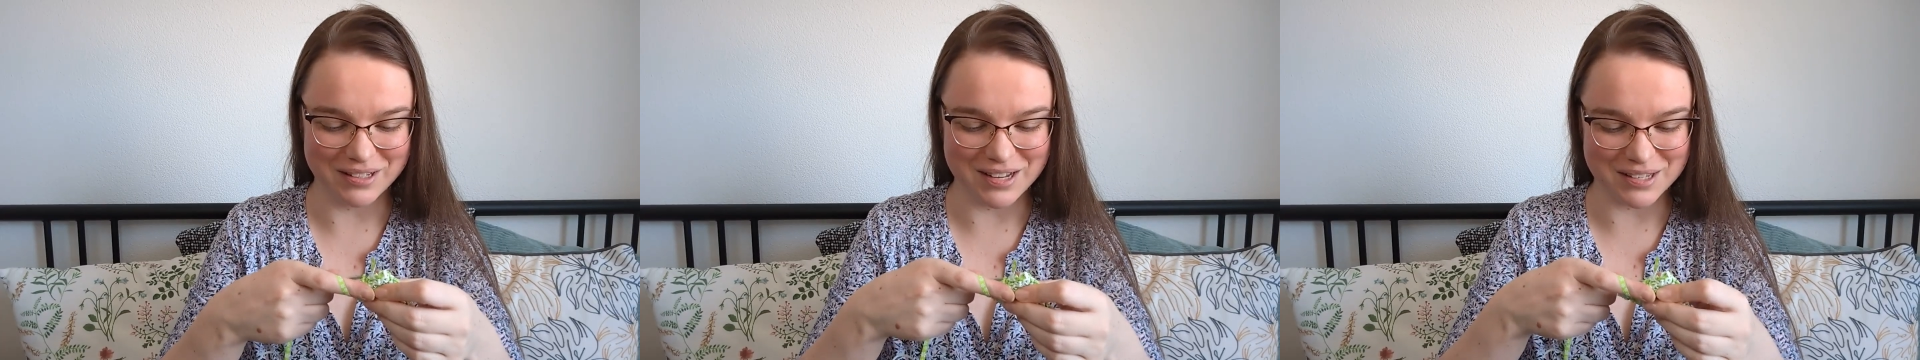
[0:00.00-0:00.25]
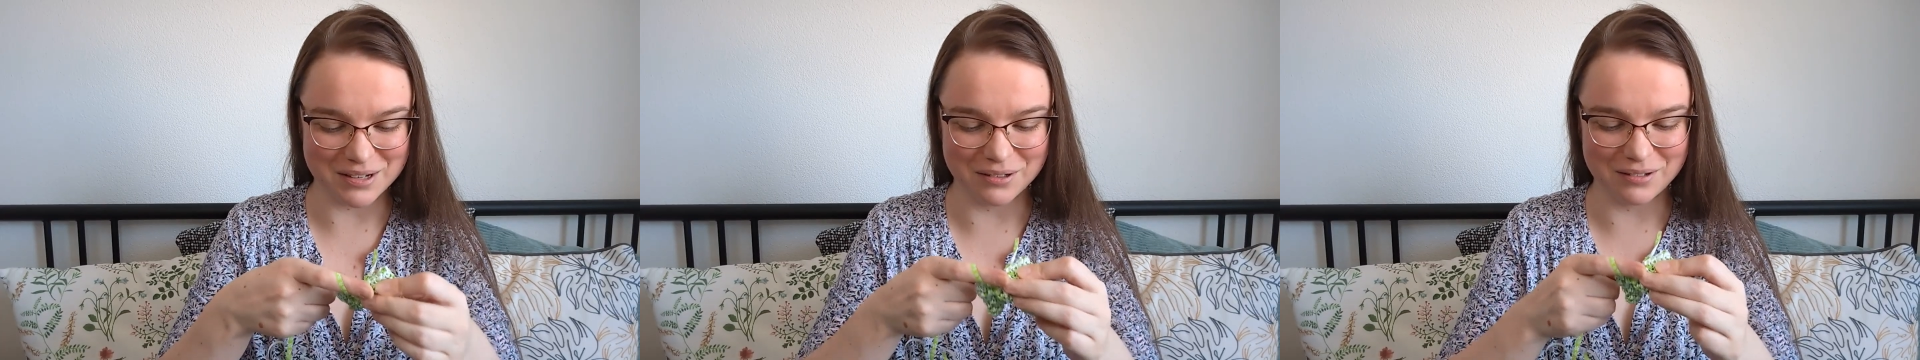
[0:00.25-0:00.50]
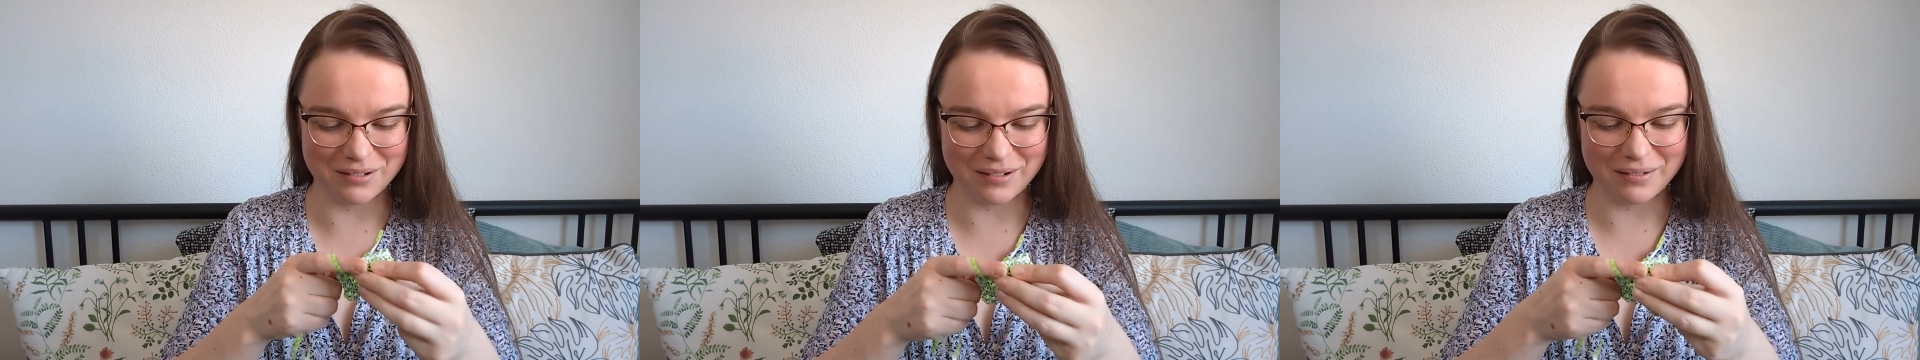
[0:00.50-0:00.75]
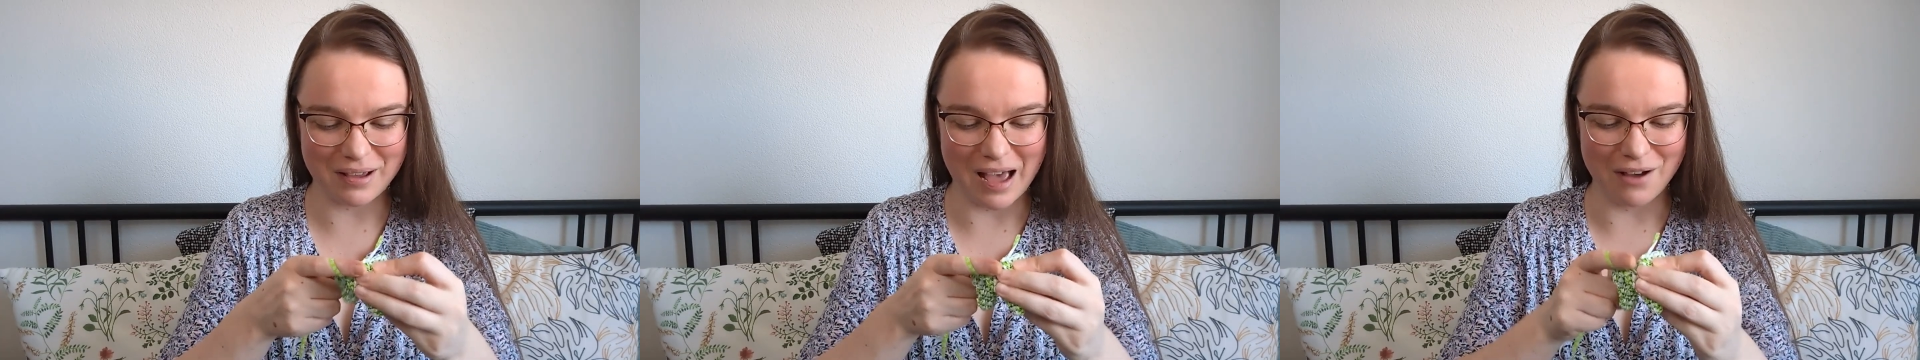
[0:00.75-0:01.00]
It doesn't
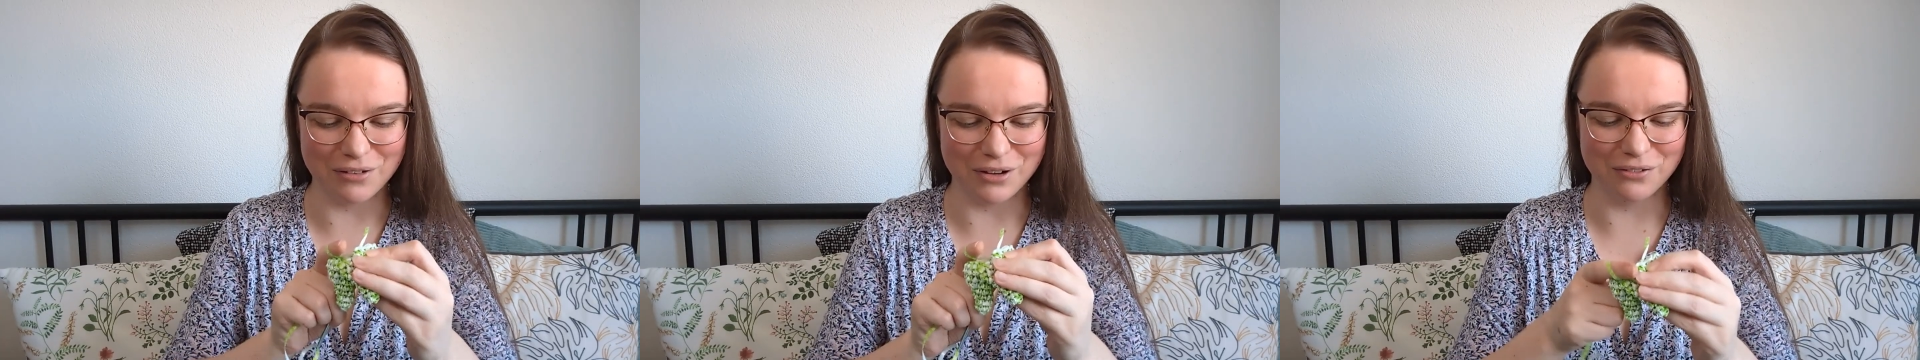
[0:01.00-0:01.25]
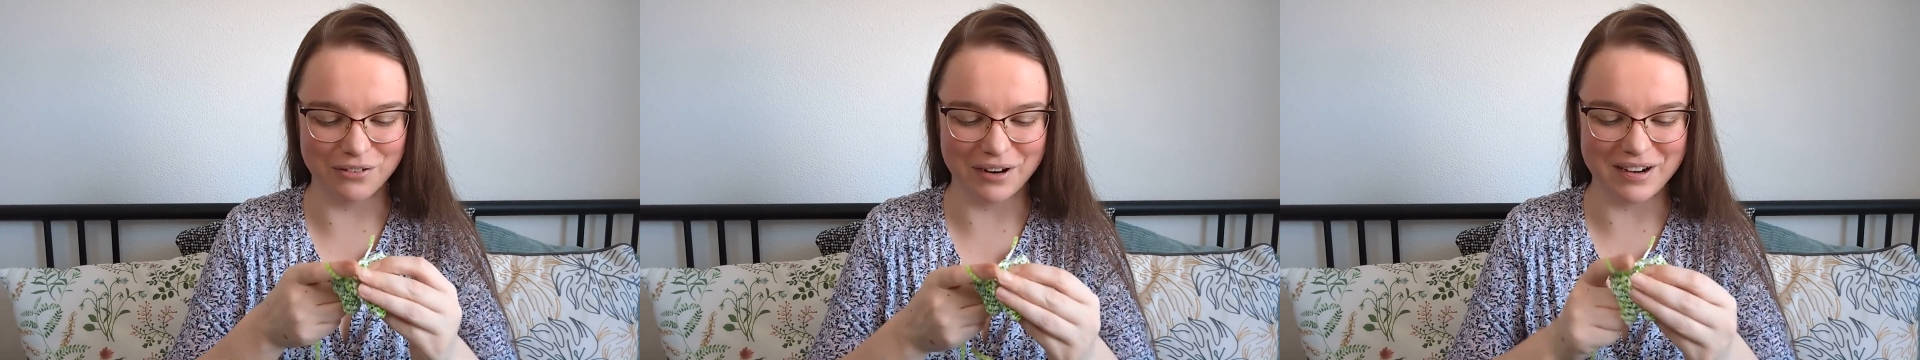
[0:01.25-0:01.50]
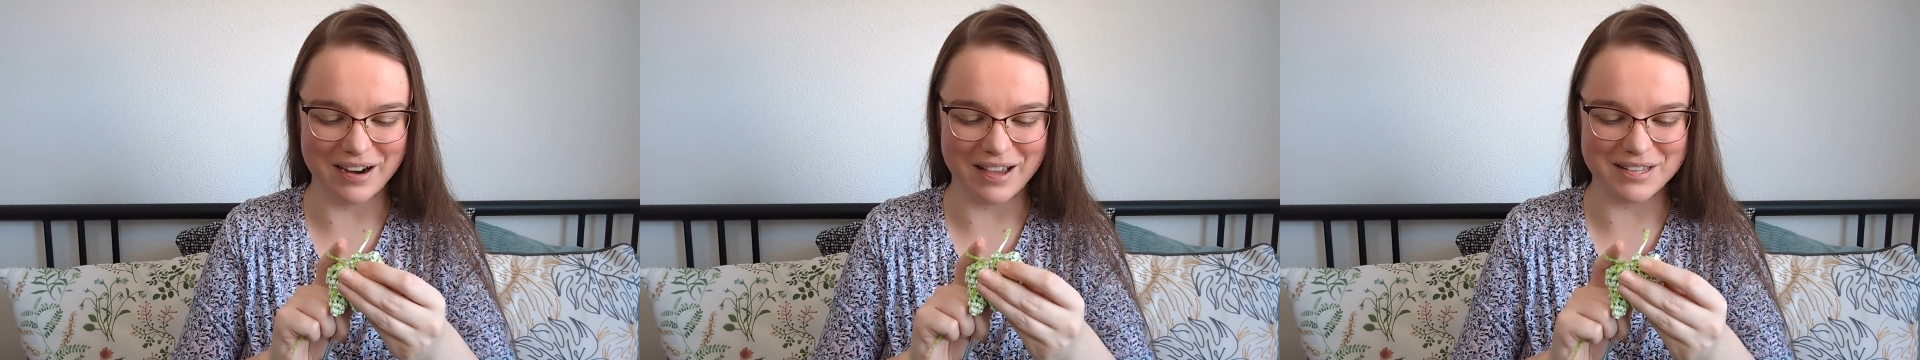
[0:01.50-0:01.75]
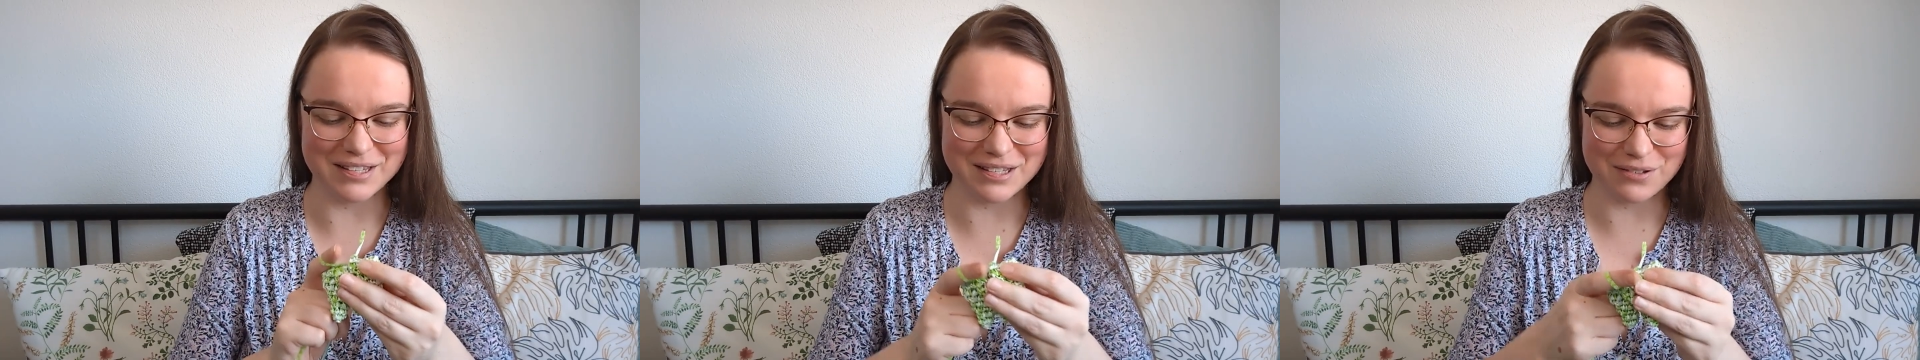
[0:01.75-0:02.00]
have a very
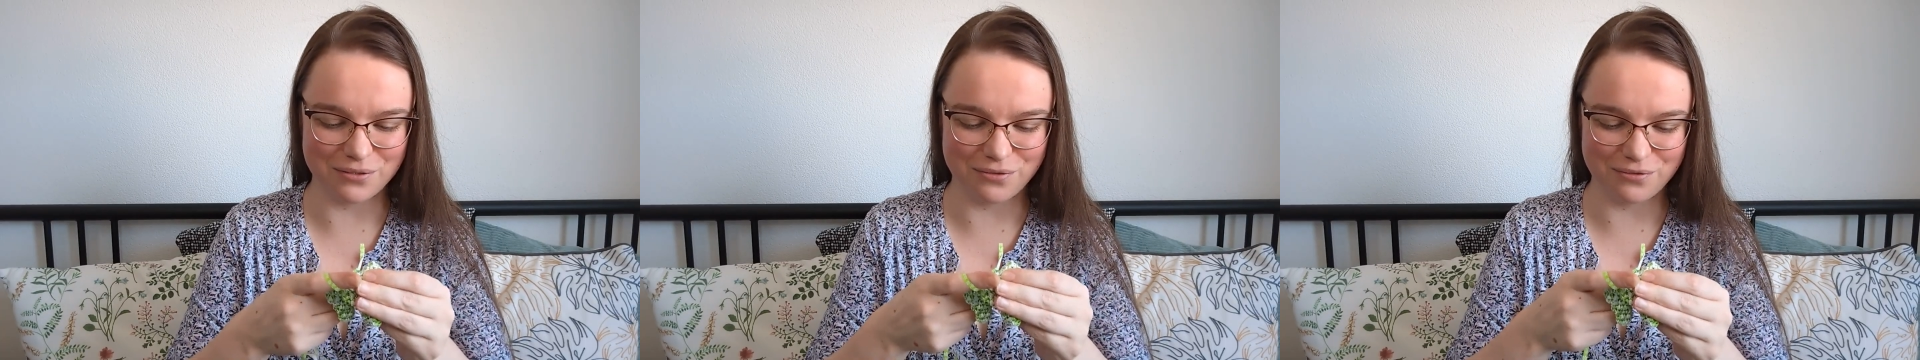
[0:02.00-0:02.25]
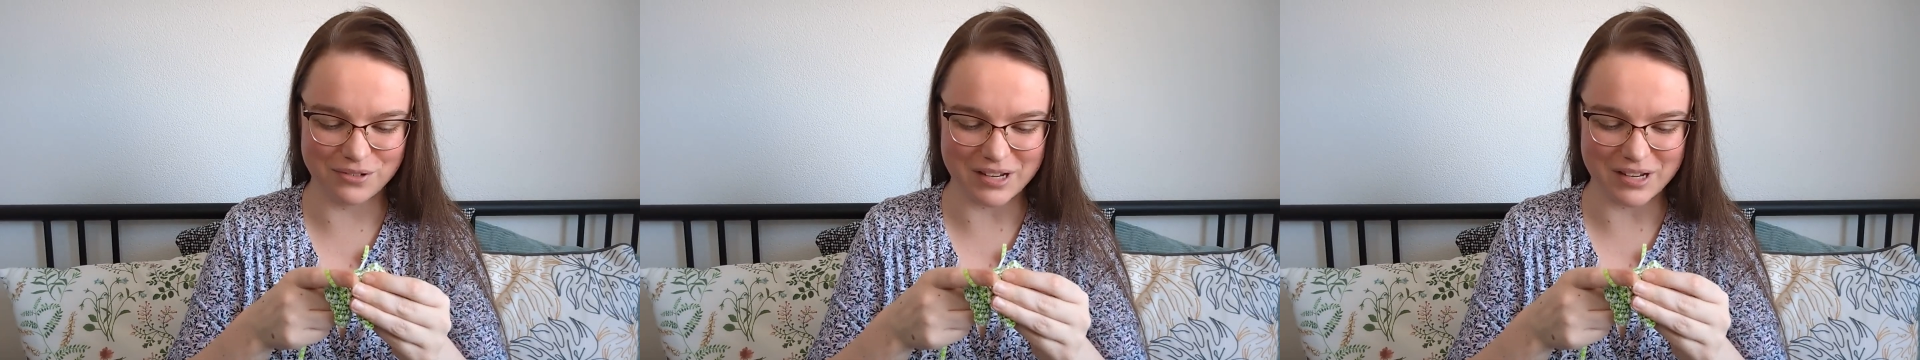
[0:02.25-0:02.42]
nice